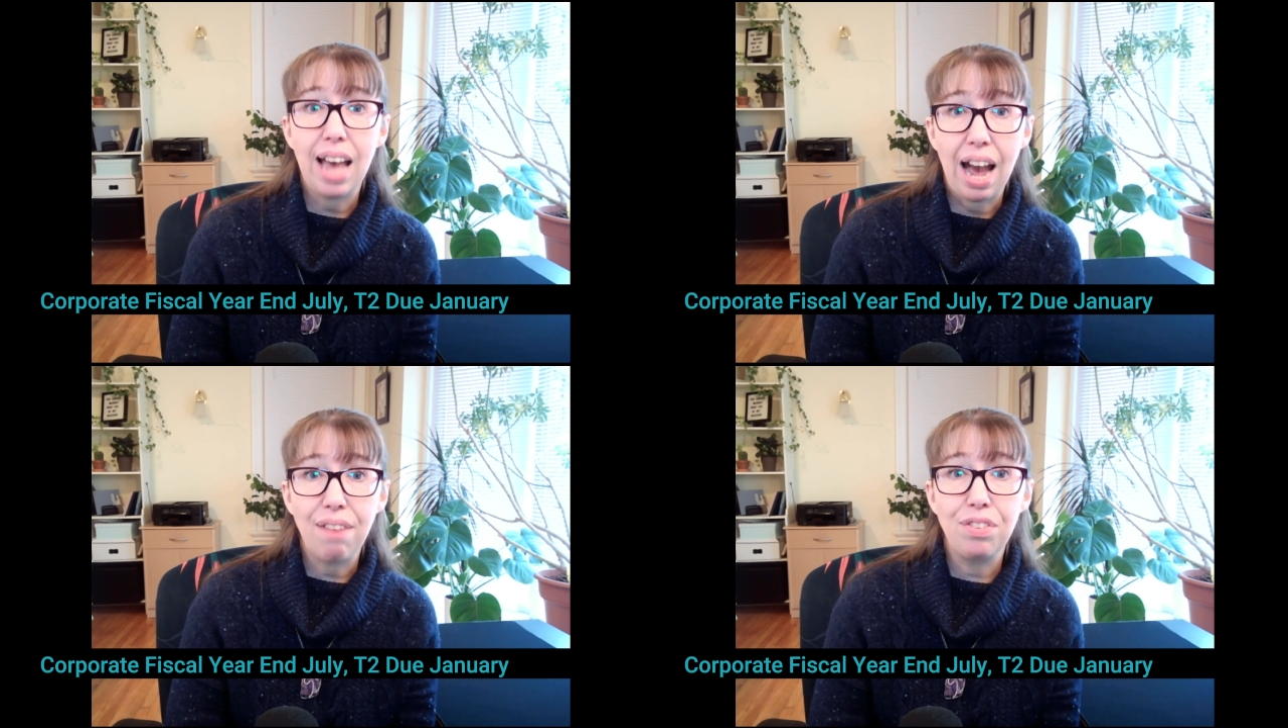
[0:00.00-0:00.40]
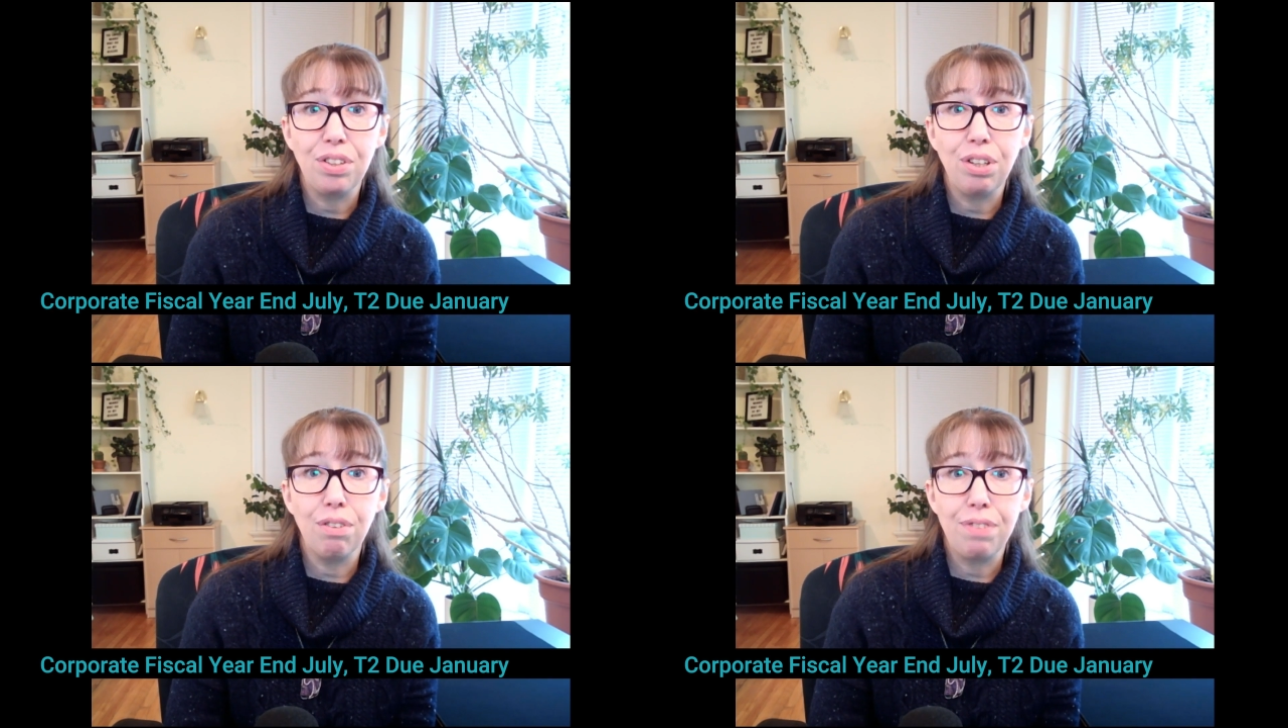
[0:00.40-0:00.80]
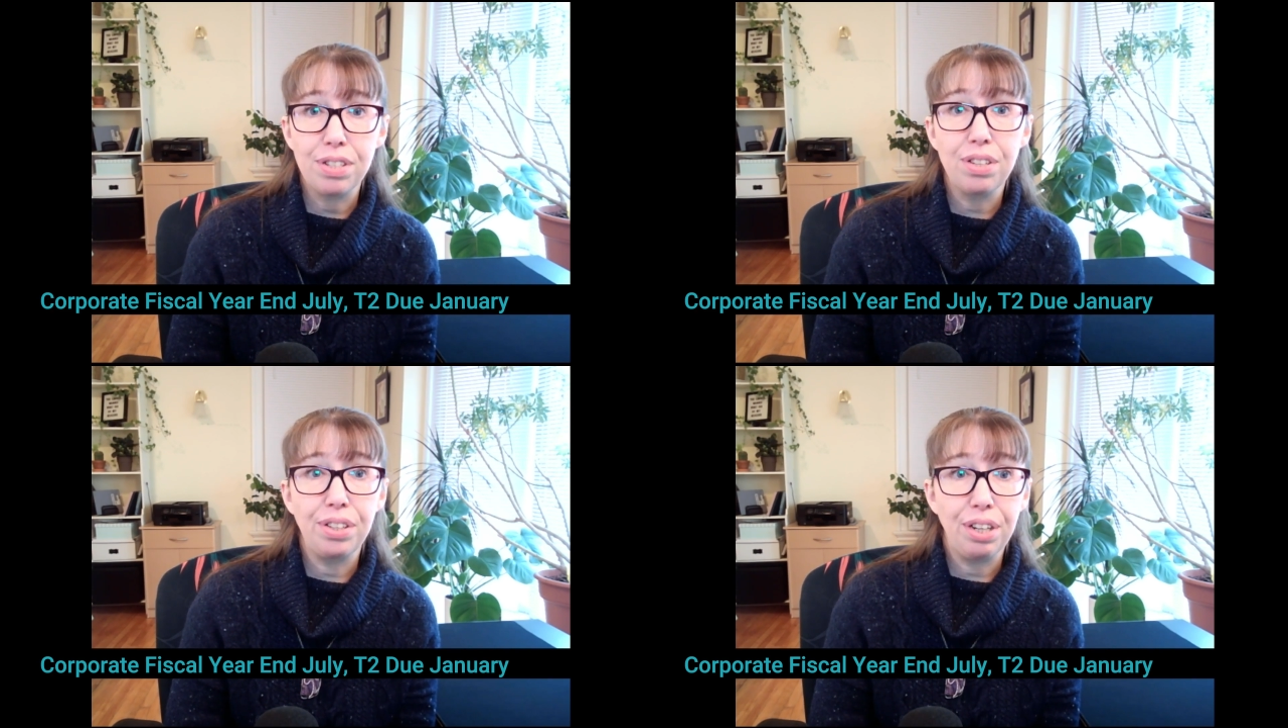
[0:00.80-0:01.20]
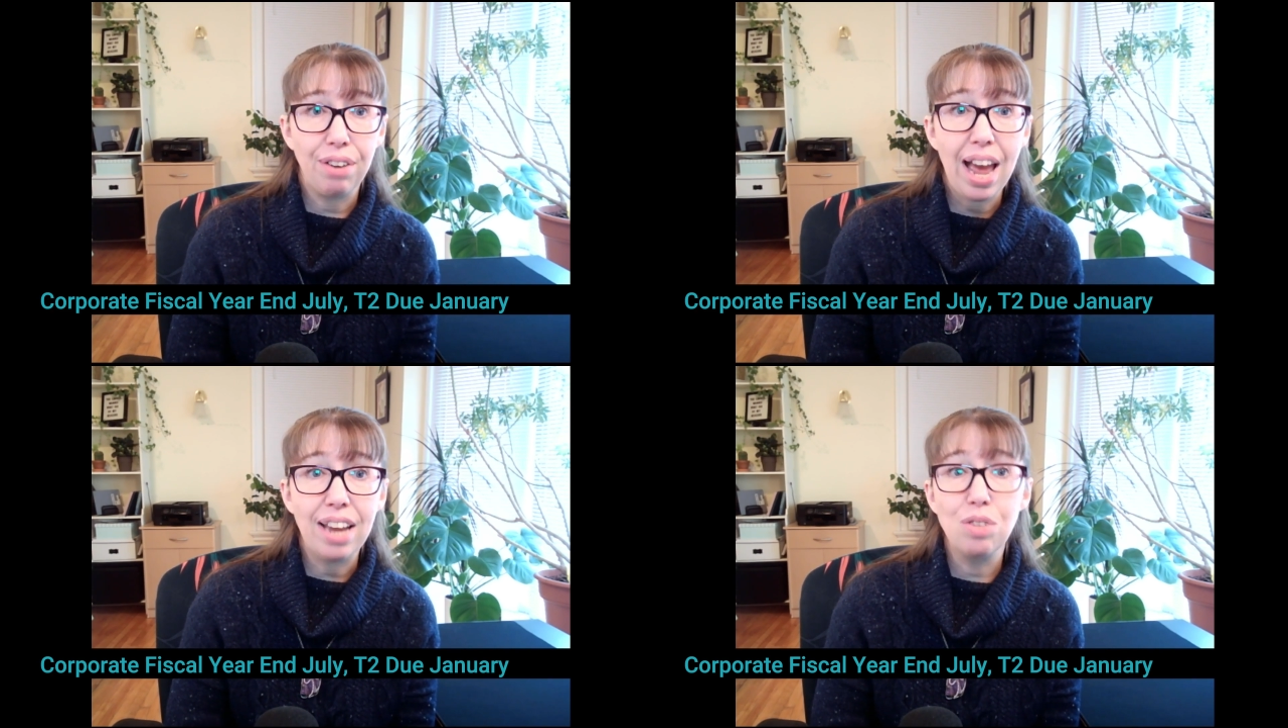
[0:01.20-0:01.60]
after your fiscal year
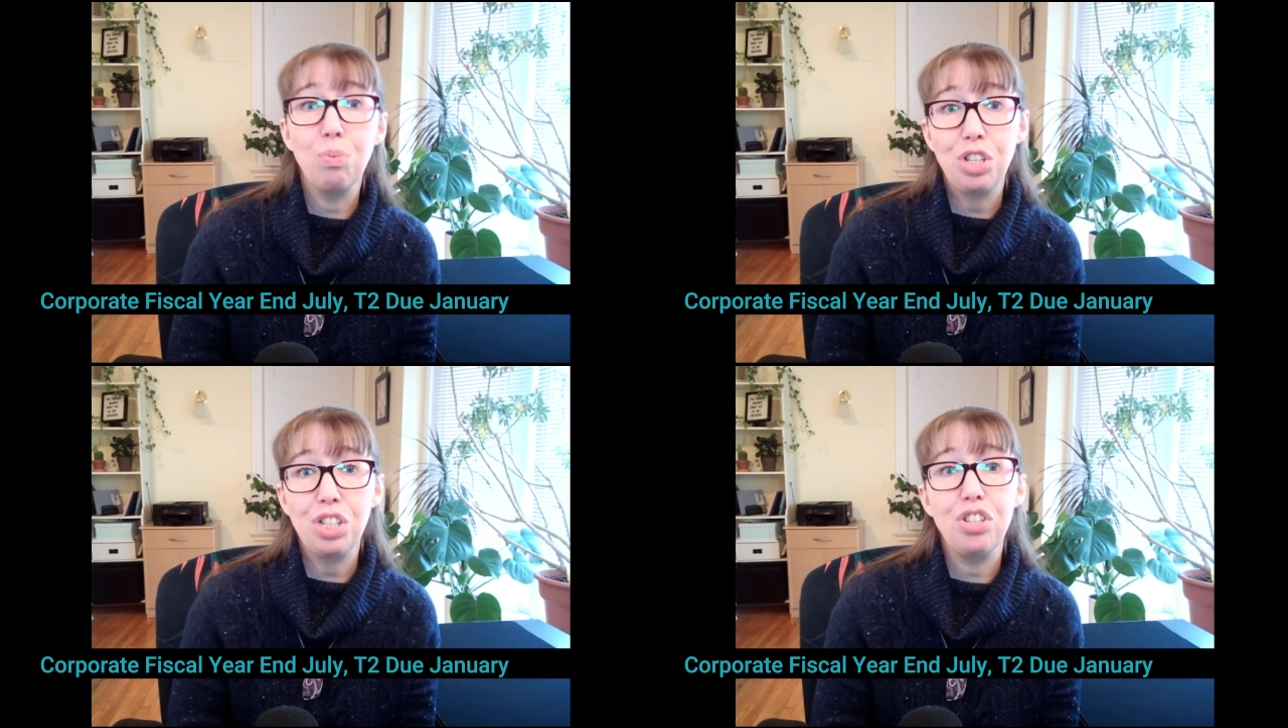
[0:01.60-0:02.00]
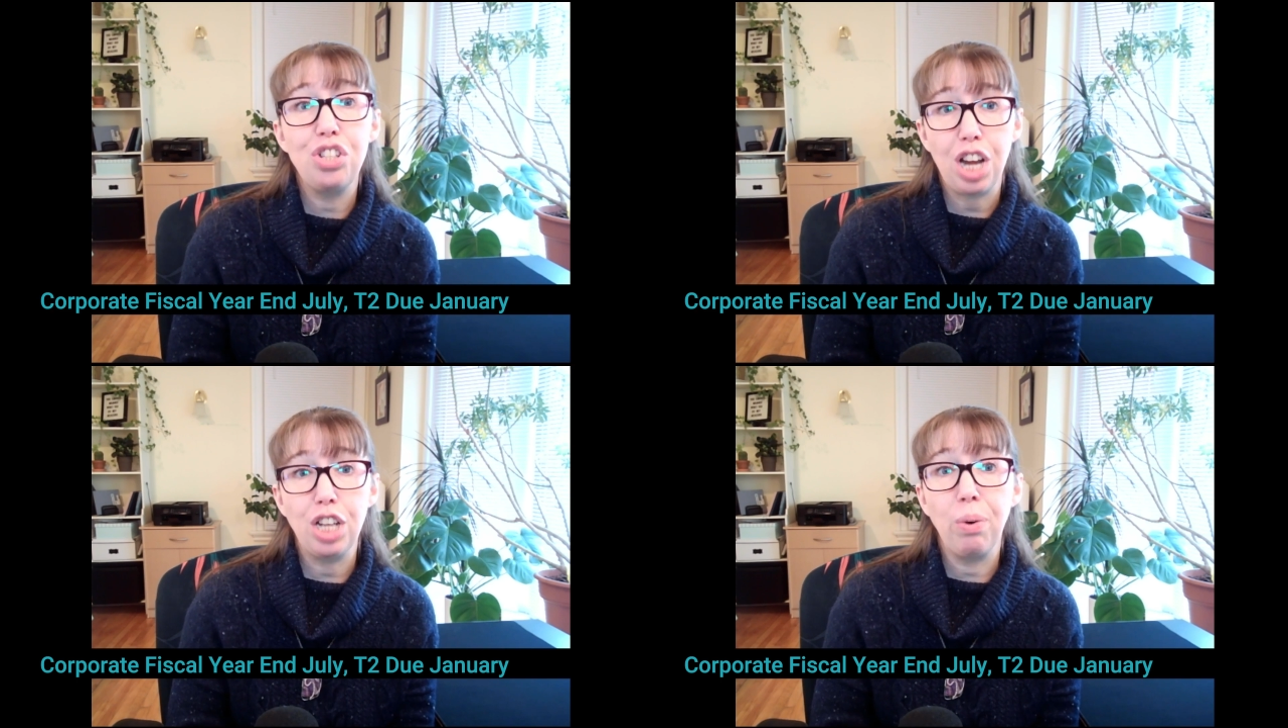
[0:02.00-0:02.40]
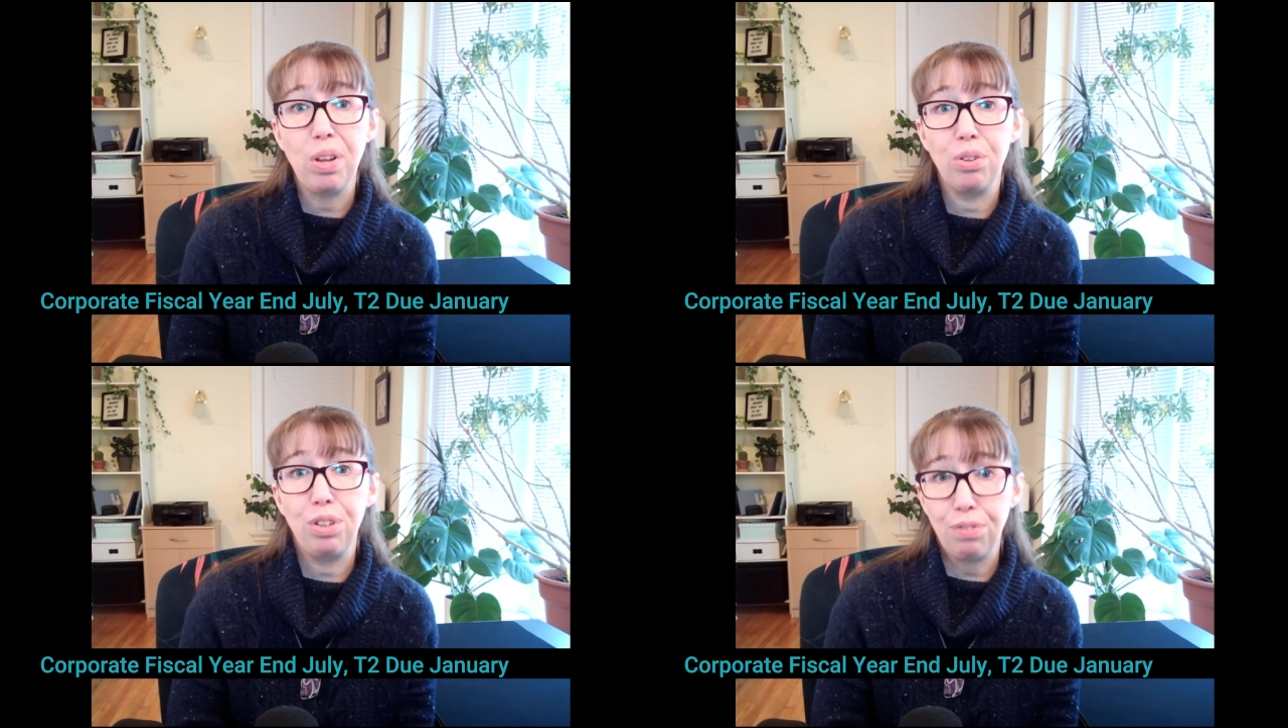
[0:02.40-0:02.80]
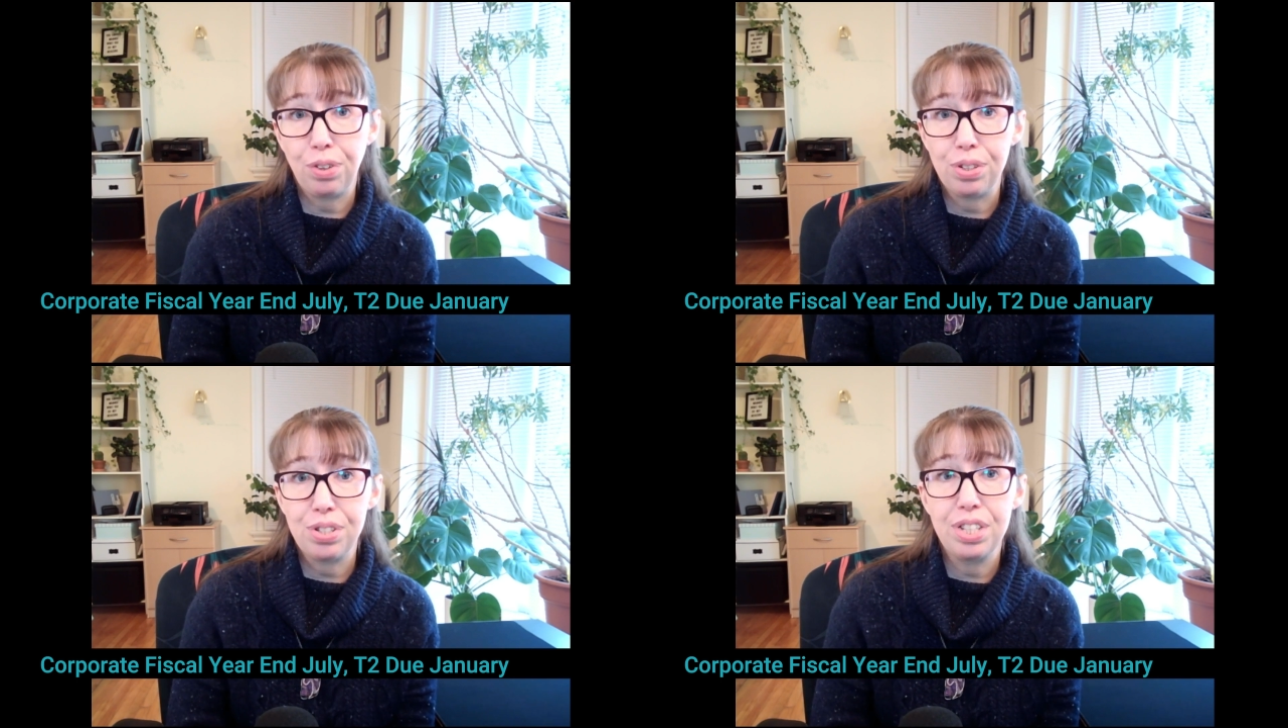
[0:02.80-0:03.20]
end, which is January
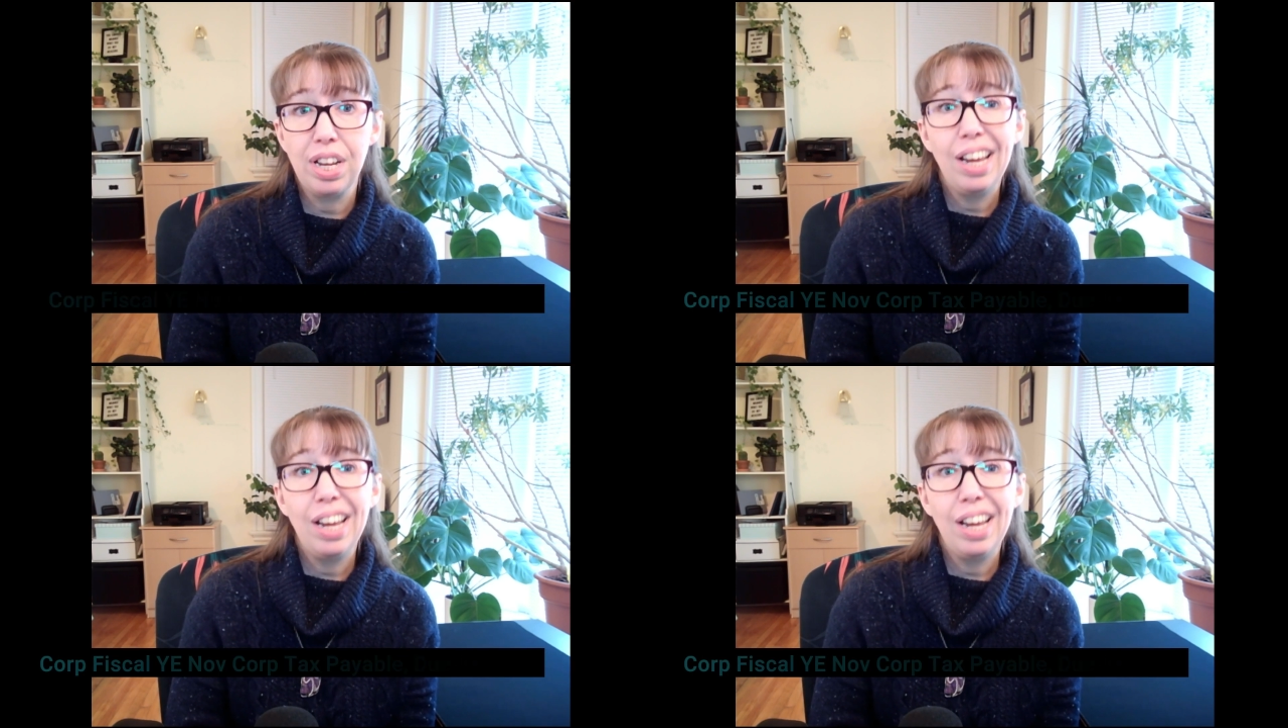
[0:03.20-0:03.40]
31st.